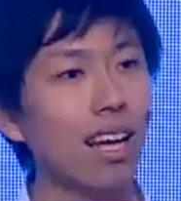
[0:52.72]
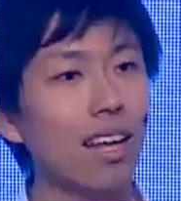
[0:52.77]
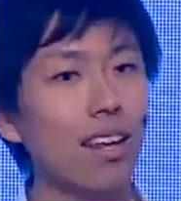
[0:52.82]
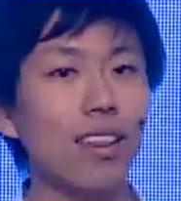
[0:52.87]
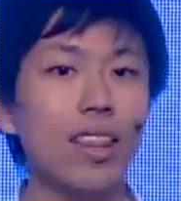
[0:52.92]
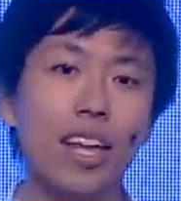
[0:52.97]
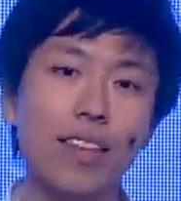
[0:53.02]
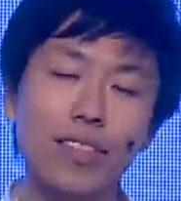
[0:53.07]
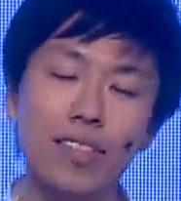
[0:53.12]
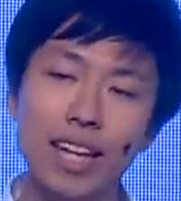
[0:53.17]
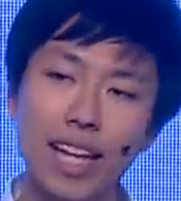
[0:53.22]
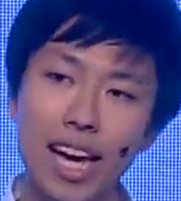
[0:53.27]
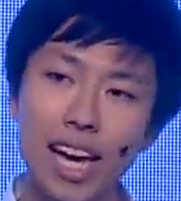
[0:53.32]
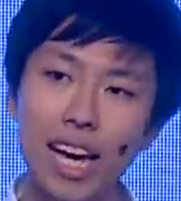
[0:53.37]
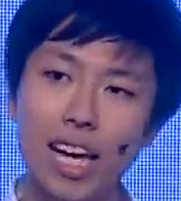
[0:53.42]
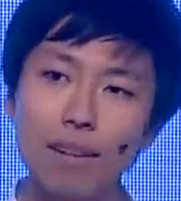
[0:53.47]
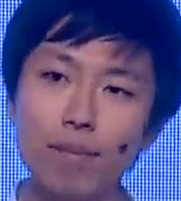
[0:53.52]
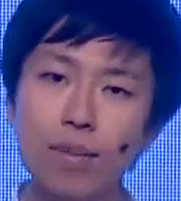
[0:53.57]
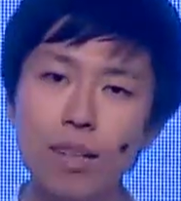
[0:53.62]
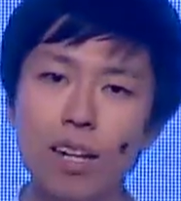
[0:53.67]
The
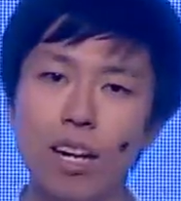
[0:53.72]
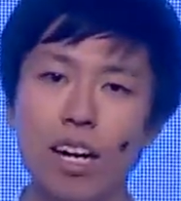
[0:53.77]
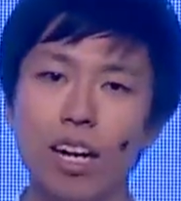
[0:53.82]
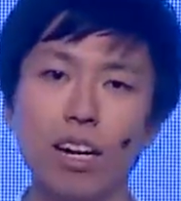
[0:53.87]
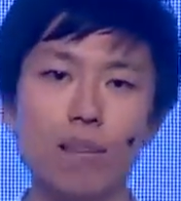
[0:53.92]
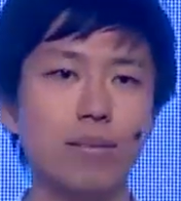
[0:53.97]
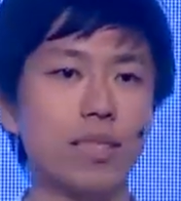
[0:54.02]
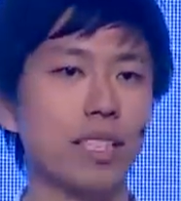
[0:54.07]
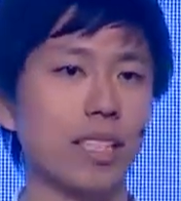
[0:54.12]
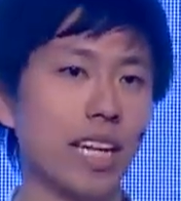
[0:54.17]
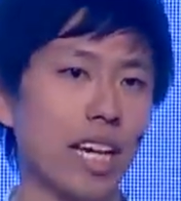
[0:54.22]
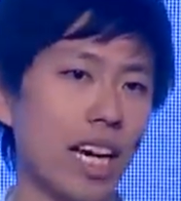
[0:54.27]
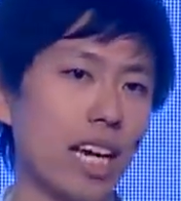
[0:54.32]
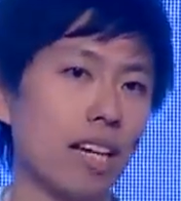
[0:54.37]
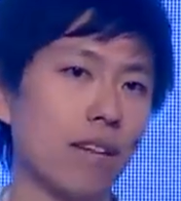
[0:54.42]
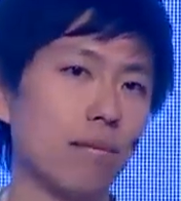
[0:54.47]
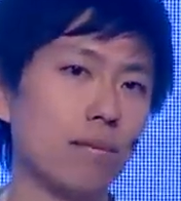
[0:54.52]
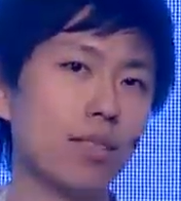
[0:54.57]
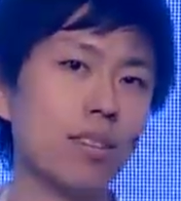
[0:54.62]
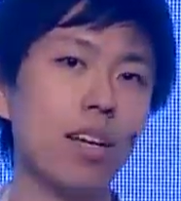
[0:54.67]
name of the
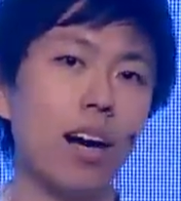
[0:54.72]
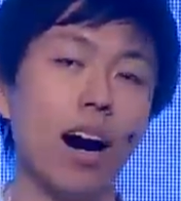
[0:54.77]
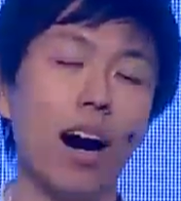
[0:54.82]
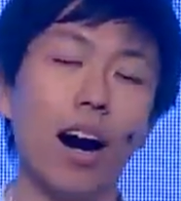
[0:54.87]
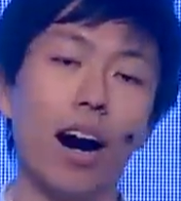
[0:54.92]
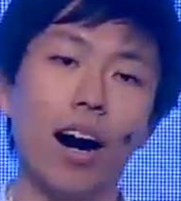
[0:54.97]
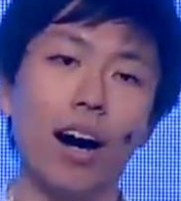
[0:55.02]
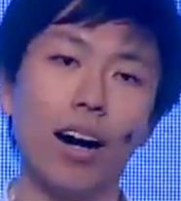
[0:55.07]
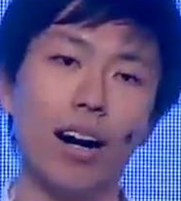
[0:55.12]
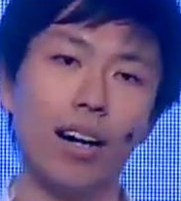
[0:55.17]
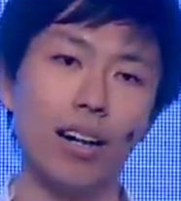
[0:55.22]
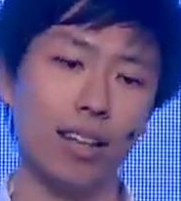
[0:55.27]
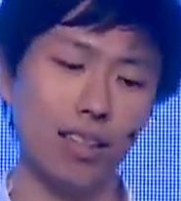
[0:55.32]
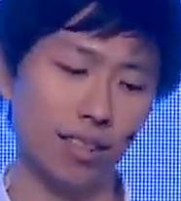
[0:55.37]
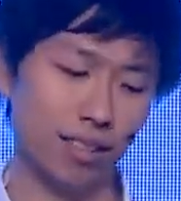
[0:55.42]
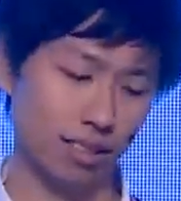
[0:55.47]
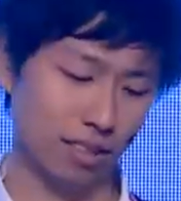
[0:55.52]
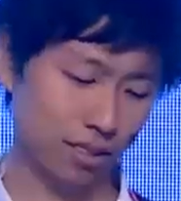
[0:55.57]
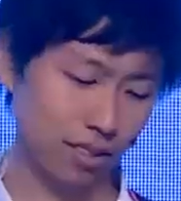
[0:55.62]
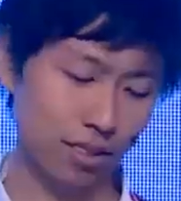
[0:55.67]
games are
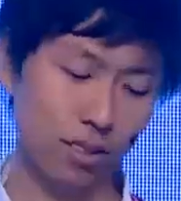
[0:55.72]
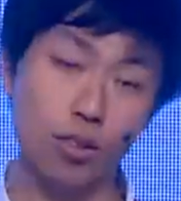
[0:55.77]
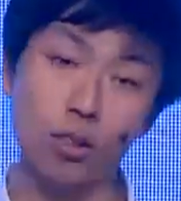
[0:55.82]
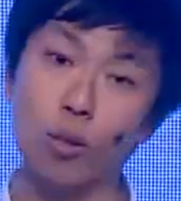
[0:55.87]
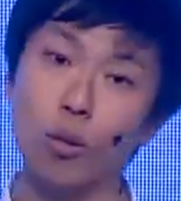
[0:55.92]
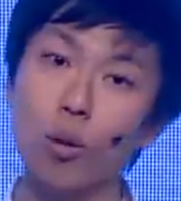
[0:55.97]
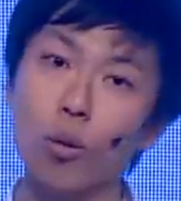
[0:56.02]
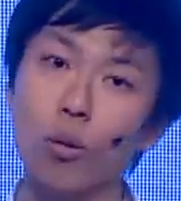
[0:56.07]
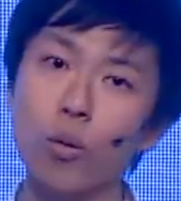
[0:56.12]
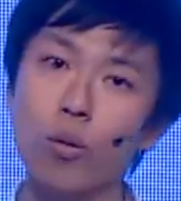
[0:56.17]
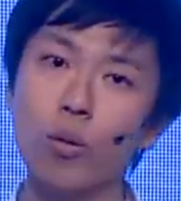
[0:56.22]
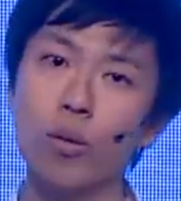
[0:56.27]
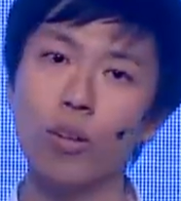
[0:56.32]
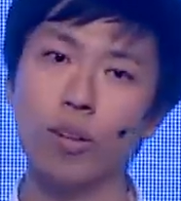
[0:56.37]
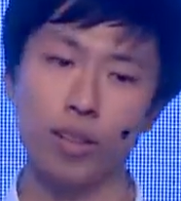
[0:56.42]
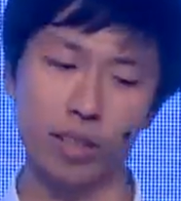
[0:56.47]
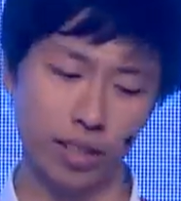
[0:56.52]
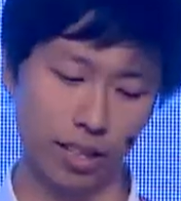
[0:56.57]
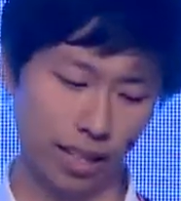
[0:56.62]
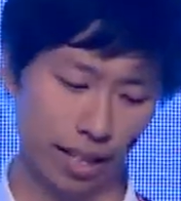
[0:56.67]
Go
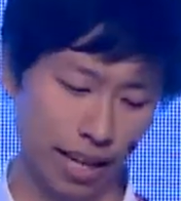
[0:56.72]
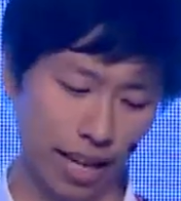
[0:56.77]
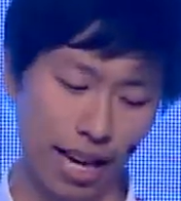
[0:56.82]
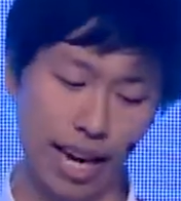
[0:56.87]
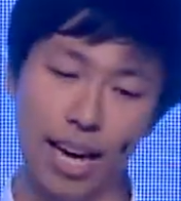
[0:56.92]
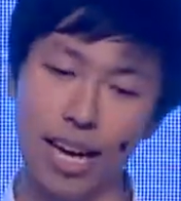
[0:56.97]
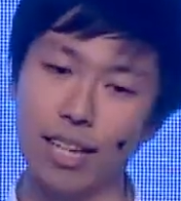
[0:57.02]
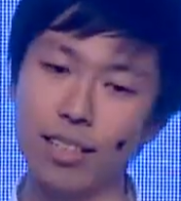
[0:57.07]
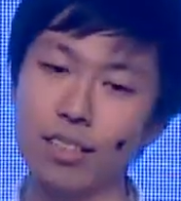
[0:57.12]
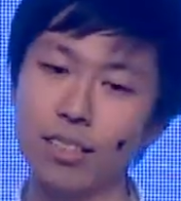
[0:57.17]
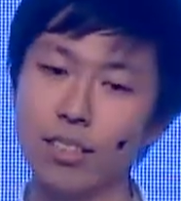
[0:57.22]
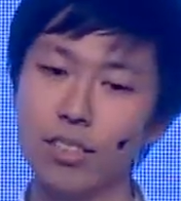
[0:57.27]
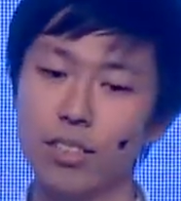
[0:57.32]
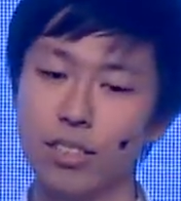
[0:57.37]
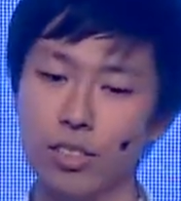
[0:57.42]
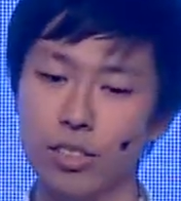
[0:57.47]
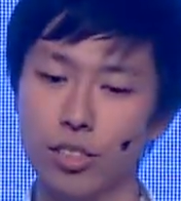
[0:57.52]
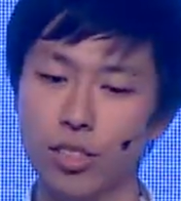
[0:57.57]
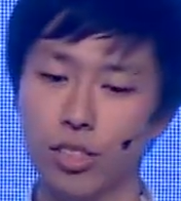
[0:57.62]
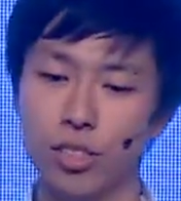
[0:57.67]
and
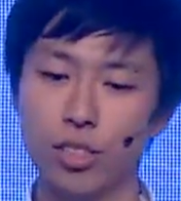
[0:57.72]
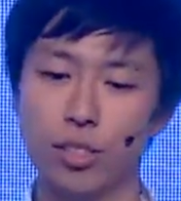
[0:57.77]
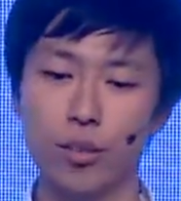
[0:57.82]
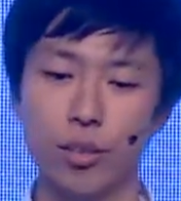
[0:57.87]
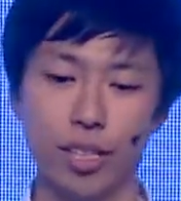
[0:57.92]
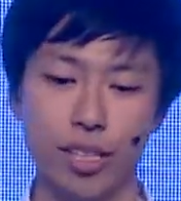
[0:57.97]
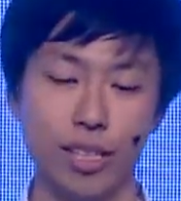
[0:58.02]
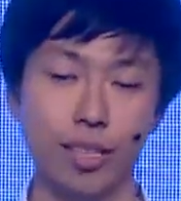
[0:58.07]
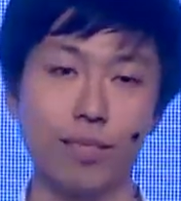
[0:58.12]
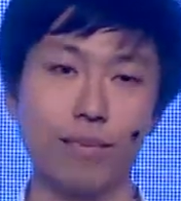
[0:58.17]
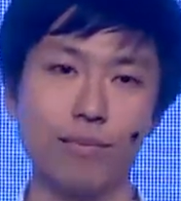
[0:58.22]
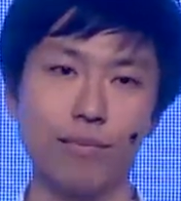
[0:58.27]
Shogi